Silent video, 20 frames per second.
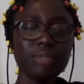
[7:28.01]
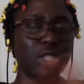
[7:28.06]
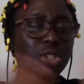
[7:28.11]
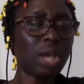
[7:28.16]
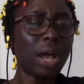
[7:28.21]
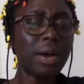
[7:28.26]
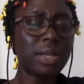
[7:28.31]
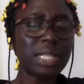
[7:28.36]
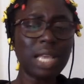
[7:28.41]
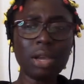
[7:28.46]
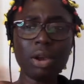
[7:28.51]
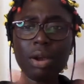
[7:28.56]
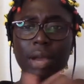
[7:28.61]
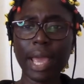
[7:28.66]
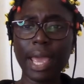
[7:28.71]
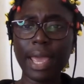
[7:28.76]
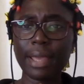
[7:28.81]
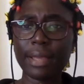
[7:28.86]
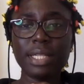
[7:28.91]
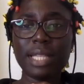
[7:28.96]
So I was like,
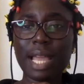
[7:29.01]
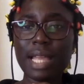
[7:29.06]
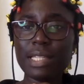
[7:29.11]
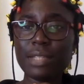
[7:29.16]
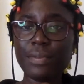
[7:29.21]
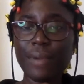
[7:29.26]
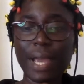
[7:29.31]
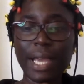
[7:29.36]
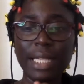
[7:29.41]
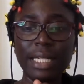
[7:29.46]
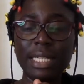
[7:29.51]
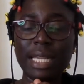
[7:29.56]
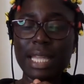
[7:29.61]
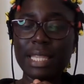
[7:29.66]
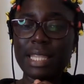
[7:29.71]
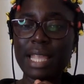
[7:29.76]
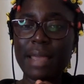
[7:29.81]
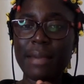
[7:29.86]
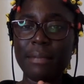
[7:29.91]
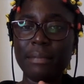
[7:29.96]
okay, that's fine.
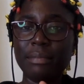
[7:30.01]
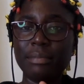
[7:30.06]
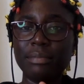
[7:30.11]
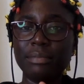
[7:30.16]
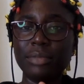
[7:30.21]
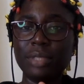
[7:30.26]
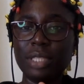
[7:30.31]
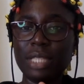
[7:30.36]
Let them